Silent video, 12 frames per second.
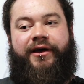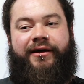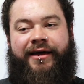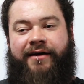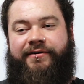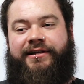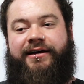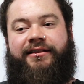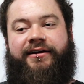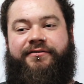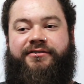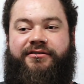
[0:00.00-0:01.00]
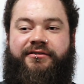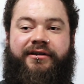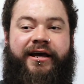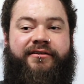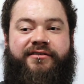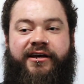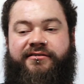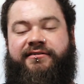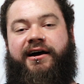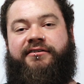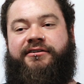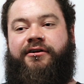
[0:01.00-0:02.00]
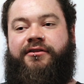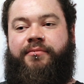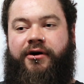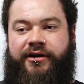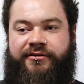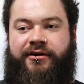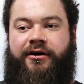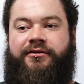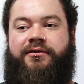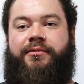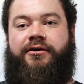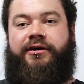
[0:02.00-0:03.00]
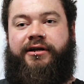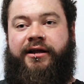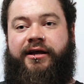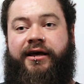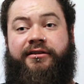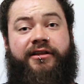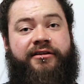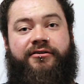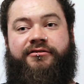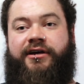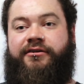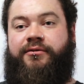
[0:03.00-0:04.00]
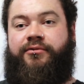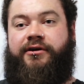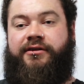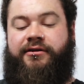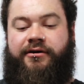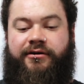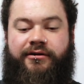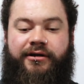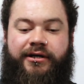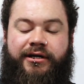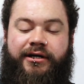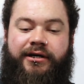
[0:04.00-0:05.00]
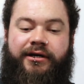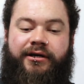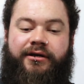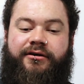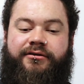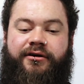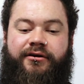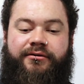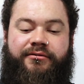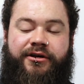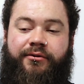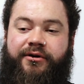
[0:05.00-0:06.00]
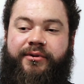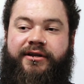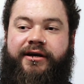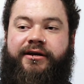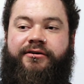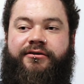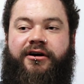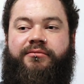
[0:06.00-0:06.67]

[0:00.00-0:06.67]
Heavy deadlifts, it's taxing on the body, it's hard on the body, and it does get you breathing hard. So you want to be taking your time